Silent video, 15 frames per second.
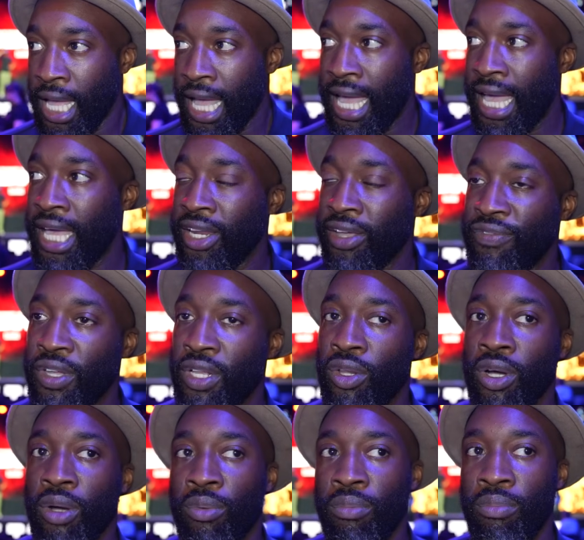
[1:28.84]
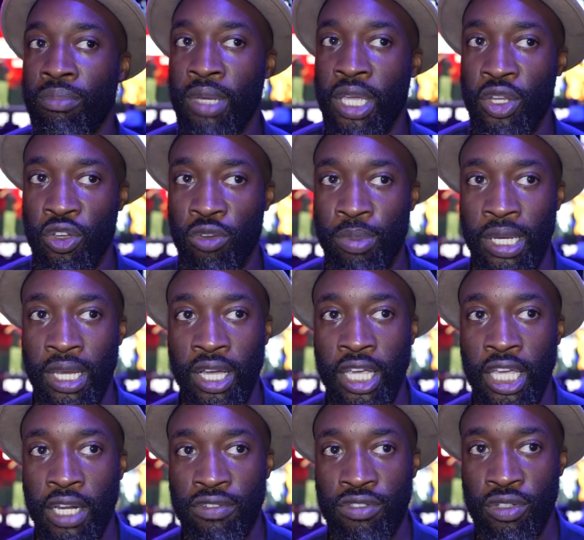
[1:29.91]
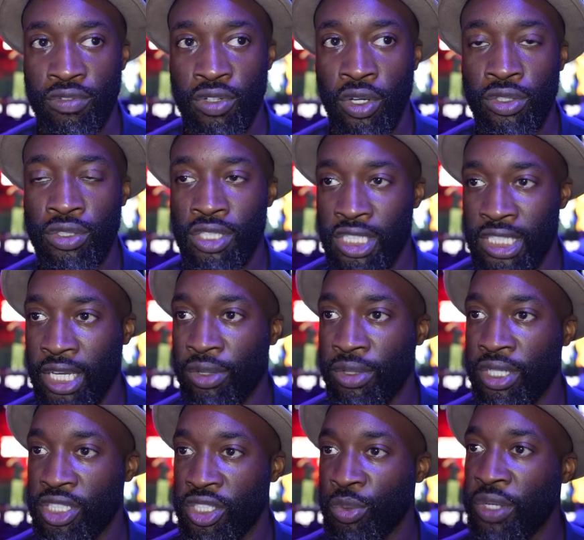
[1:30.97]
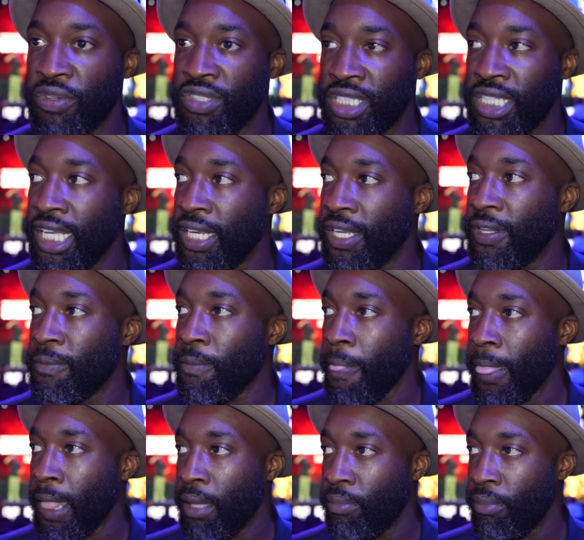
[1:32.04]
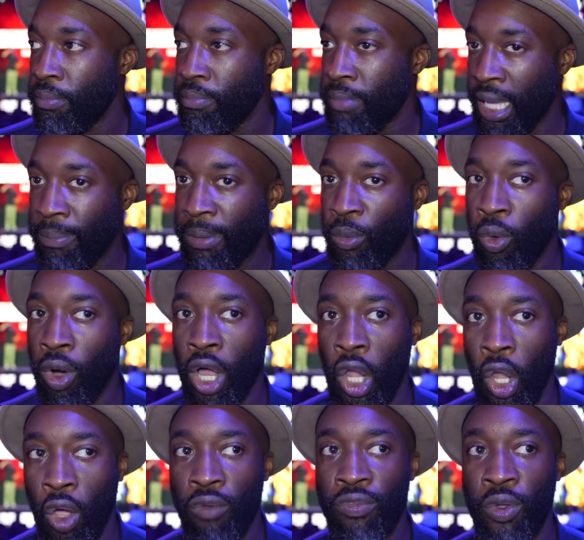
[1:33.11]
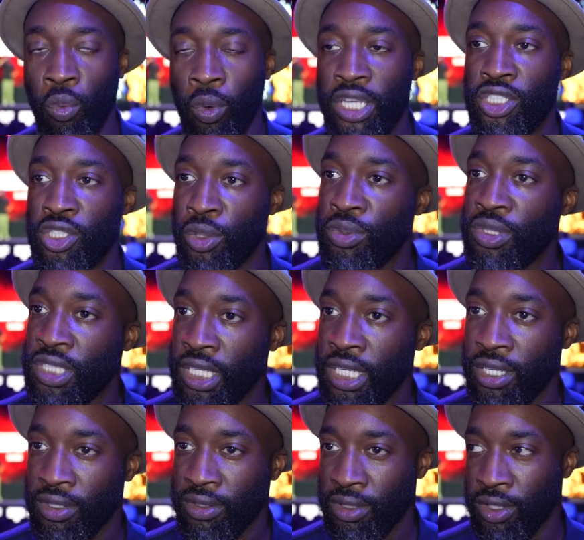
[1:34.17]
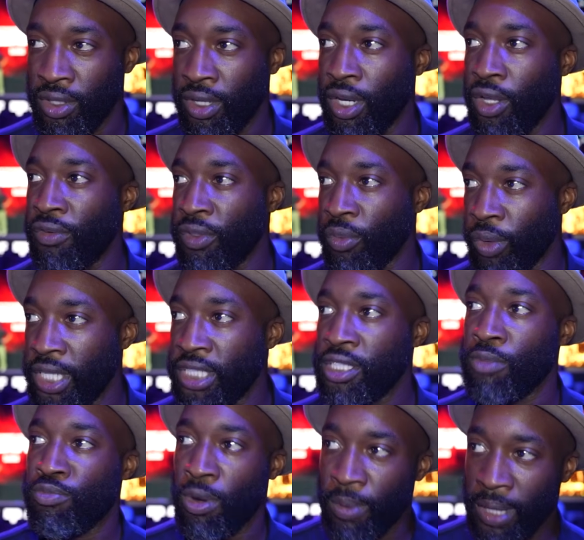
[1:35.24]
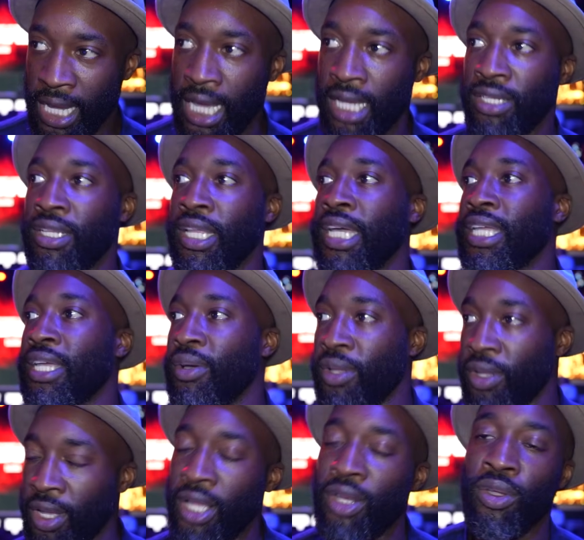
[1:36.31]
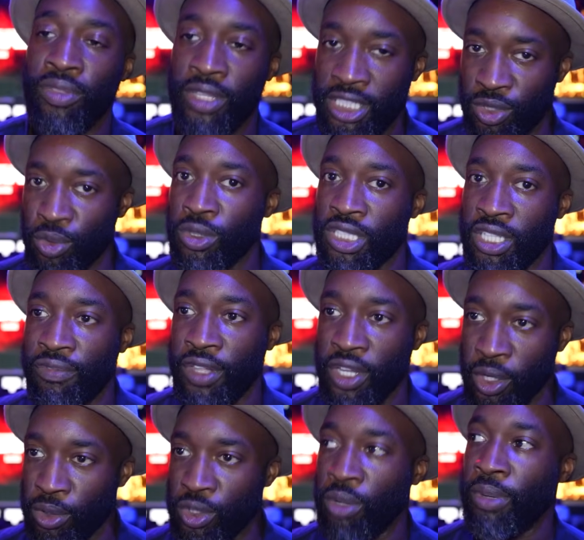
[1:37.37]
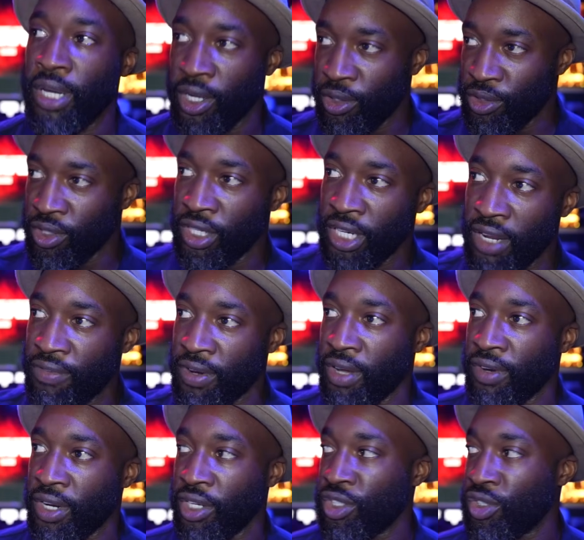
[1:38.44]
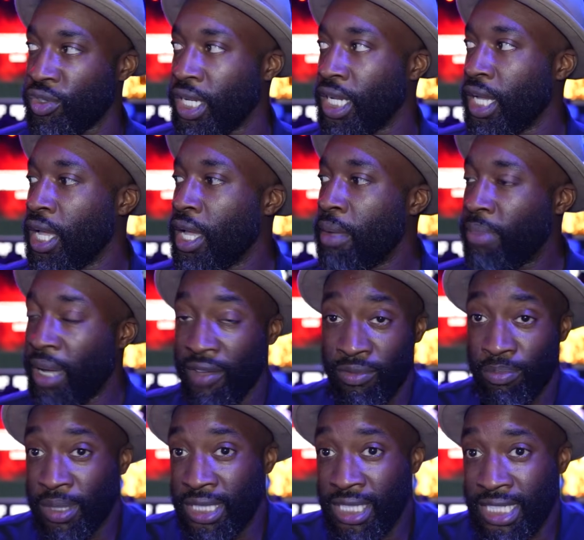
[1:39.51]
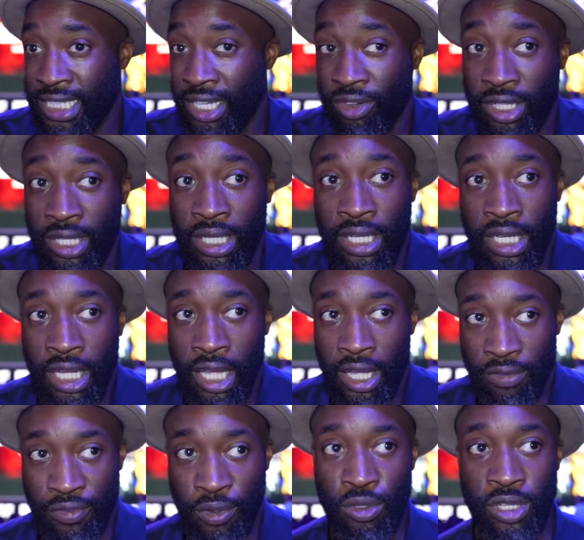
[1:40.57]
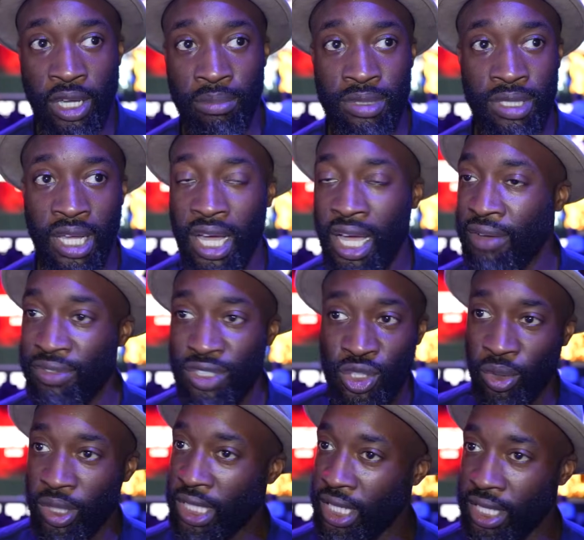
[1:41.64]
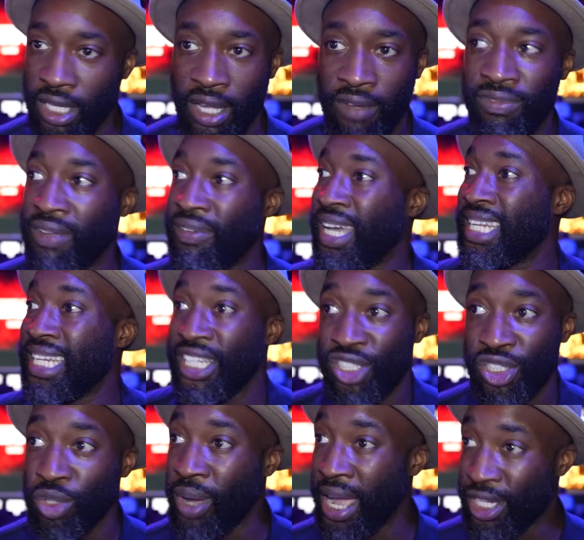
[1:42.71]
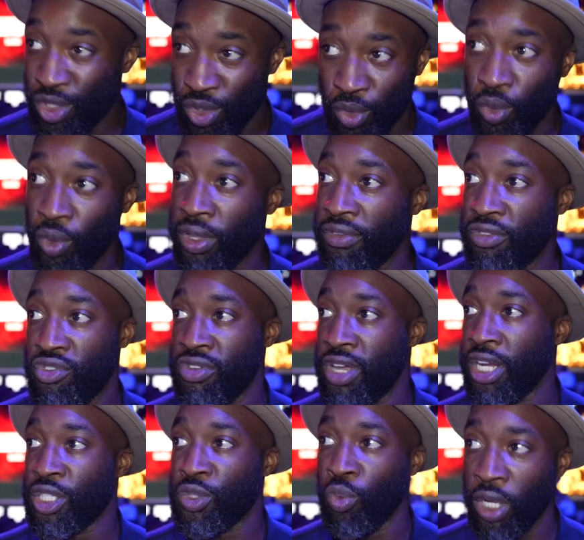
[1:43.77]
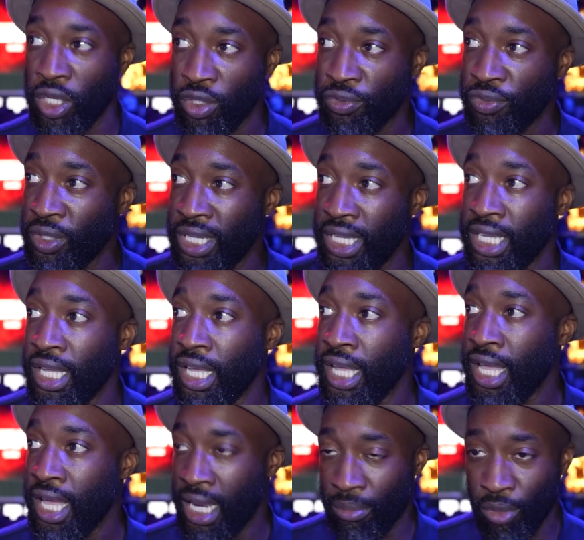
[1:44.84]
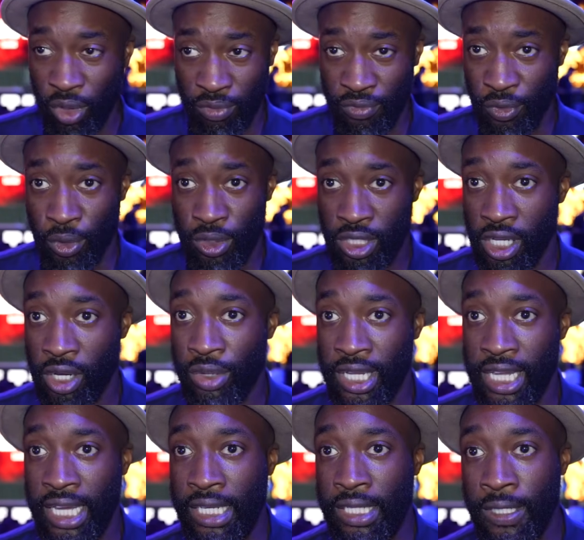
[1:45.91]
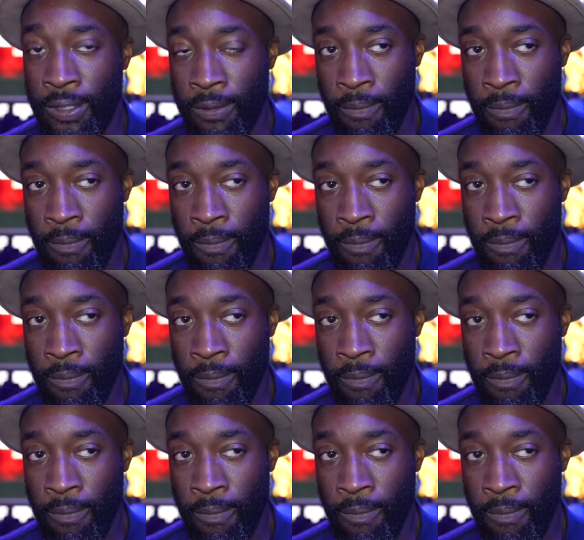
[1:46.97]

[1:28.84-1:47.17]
And I think, look, me and you have been lucky enough to have gone to Saudi, so we've seen maybe what a lot of the West don't see. You know, a lot of the West and the propaganda, like, and look, there's still stuff that goes on, but it goes on in every other country. But I haven't been to Saudi a few times. I've enjoyed it. I've never had an issue at all. They've treated us wonderfully. I'm looking forward to going again.